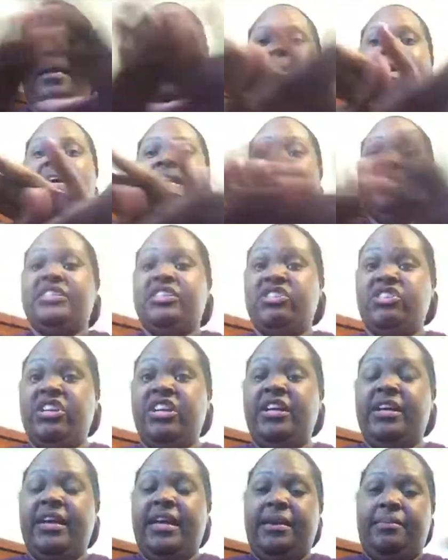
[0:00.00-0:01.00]
make it as a
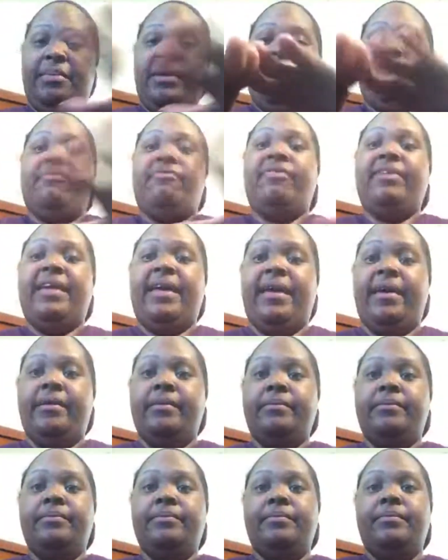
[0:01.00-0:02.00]
sheet cake, make it flat.
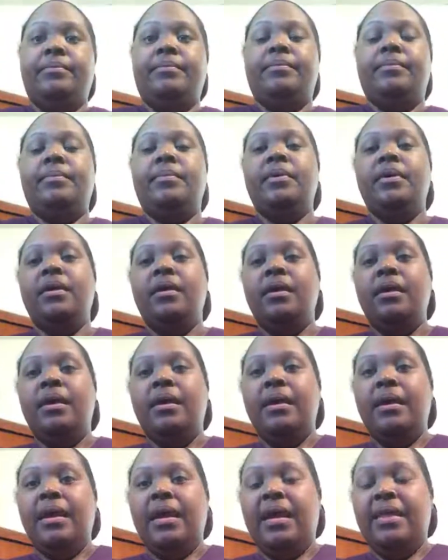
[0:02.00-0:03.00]

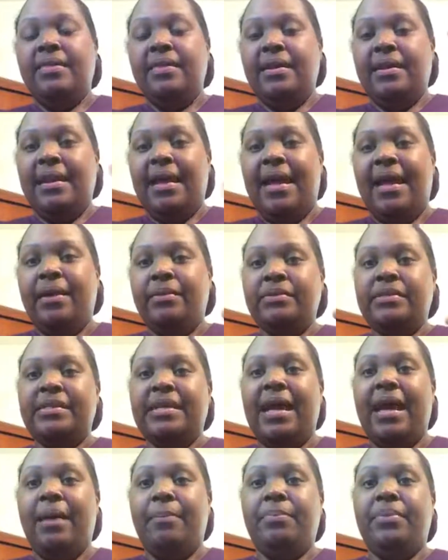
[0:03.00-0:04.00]
And then I'll
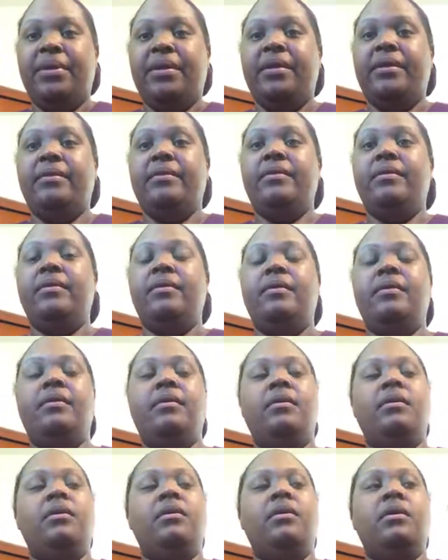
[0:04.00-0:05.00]
top it
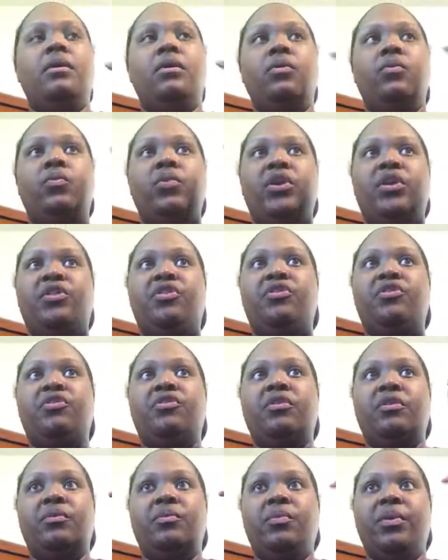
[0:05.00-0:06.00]
with
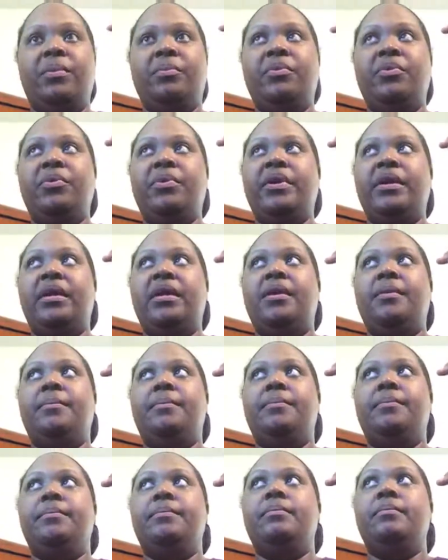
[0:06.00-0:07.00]
the whipped
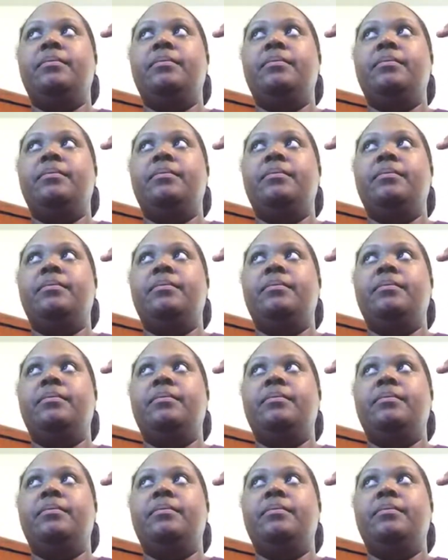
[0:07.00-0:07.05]
cream,